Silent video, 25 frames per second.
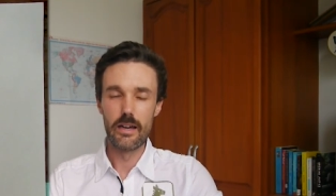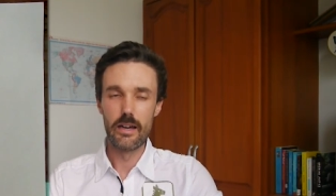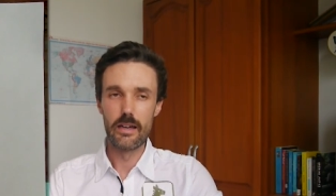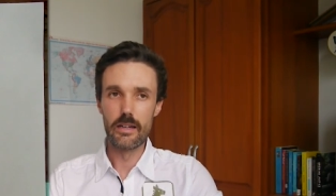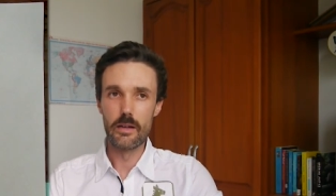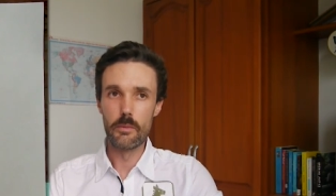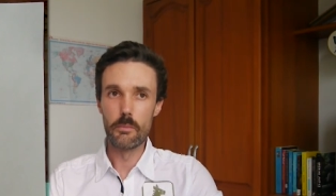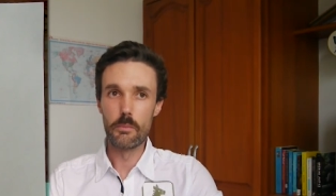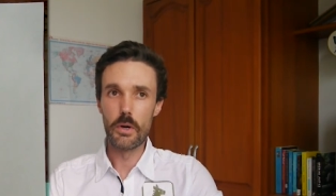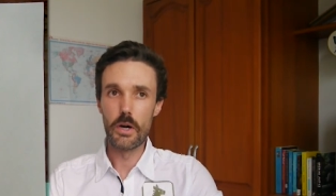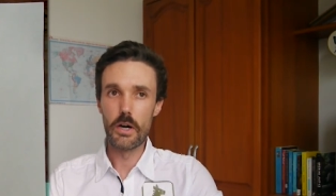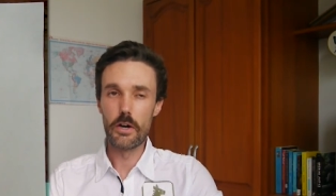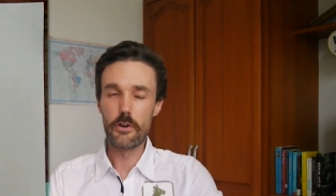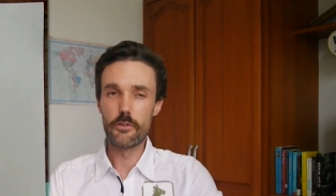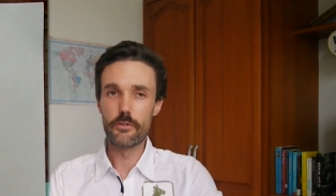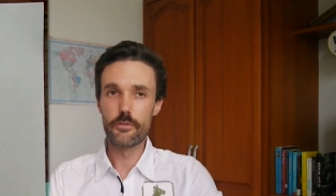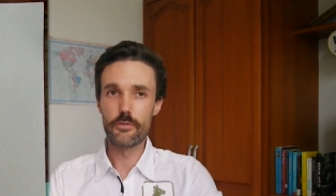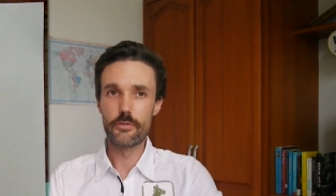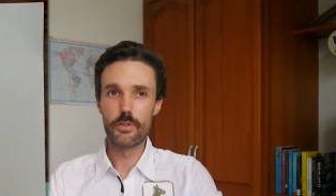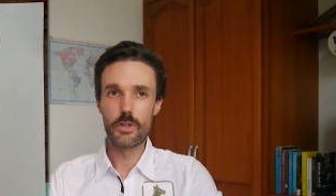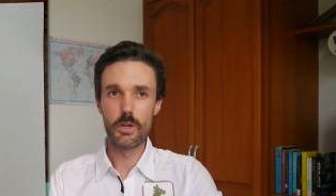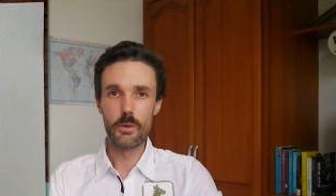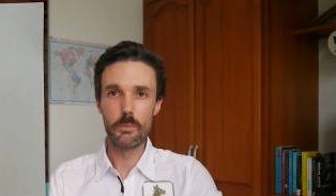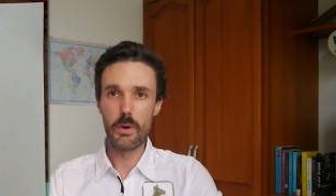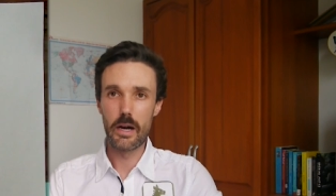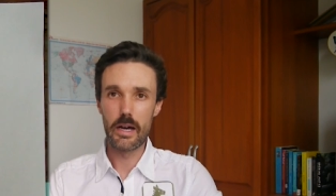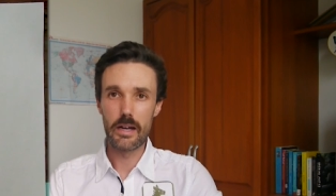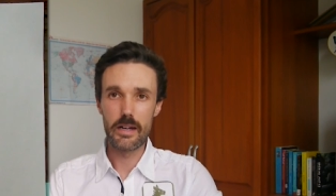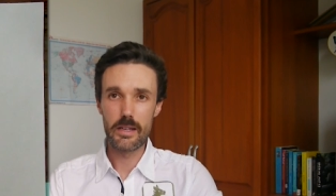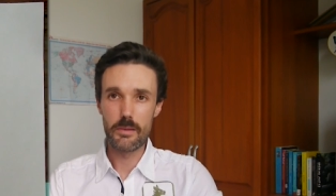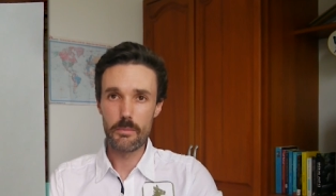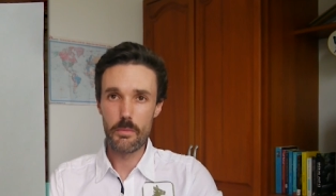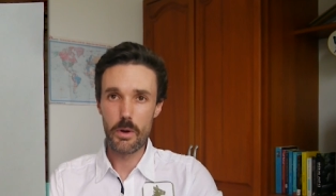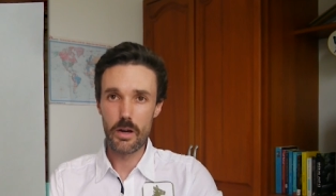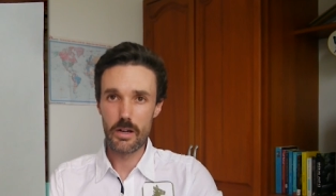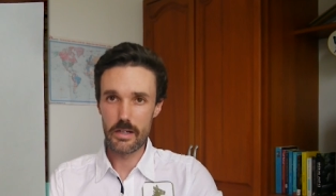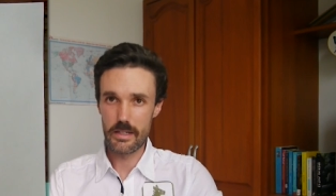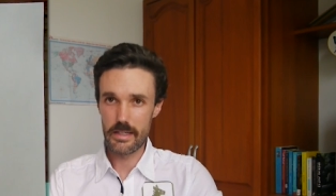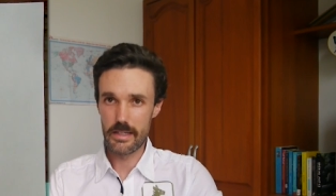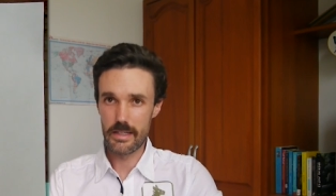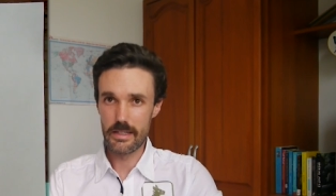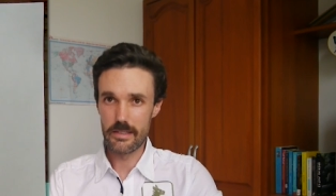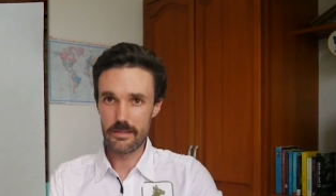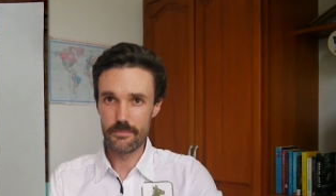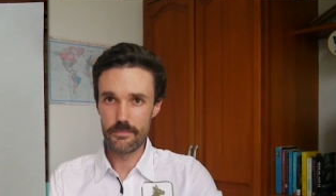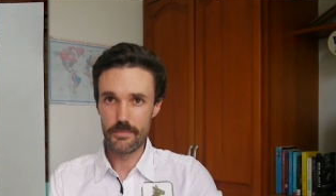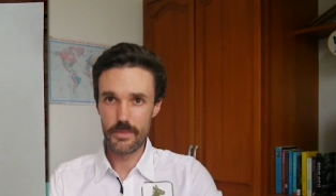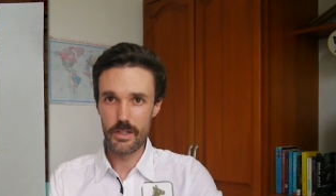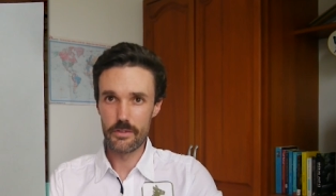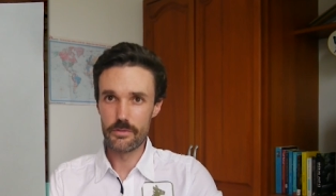an above commodity
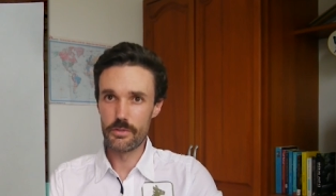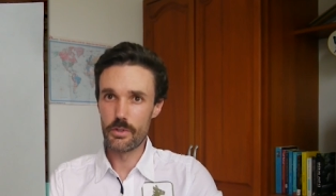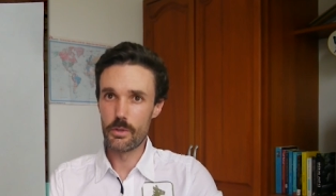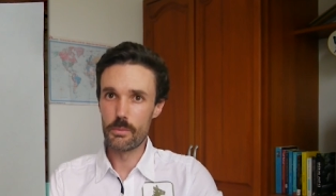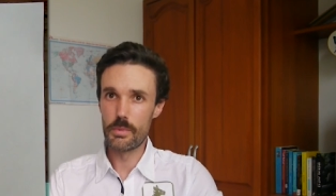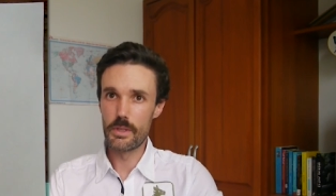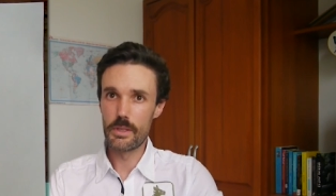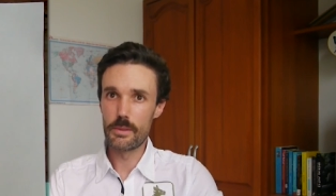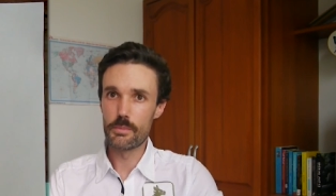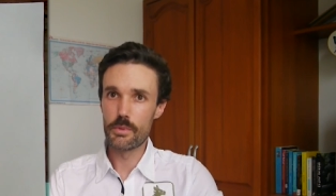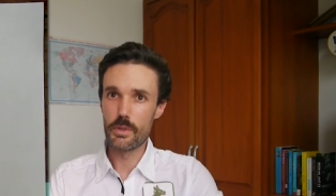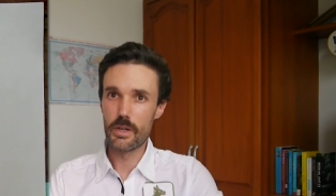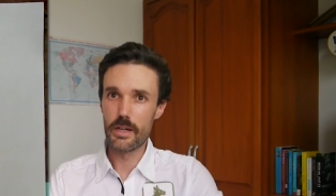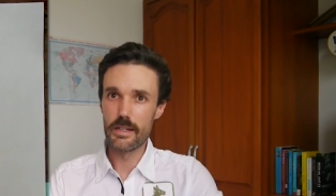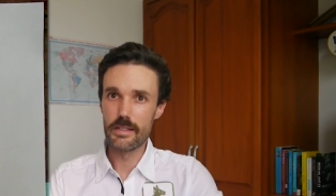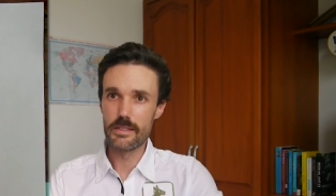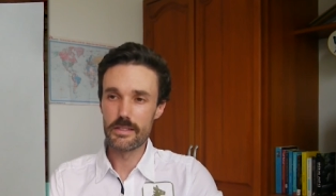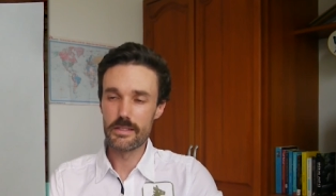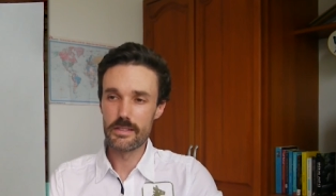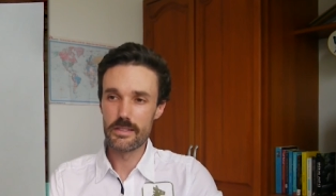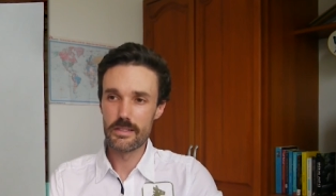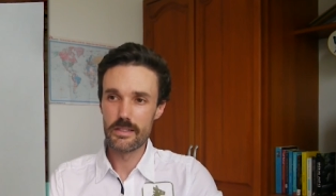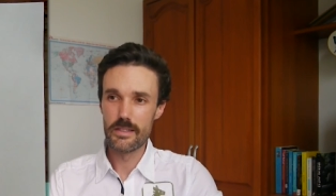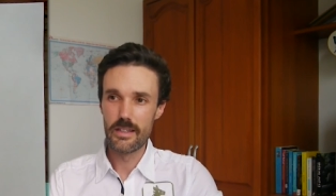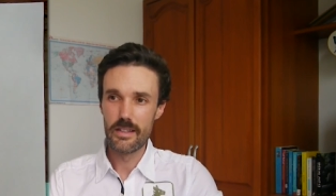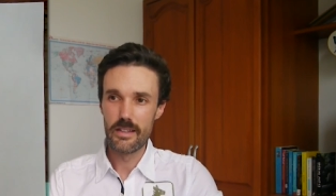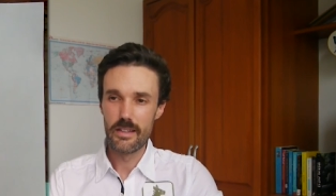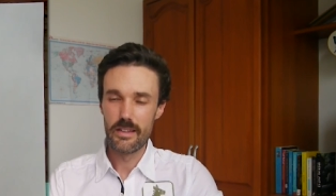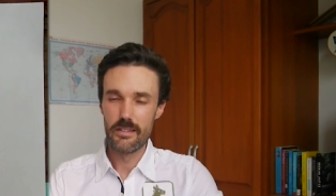market FOB price,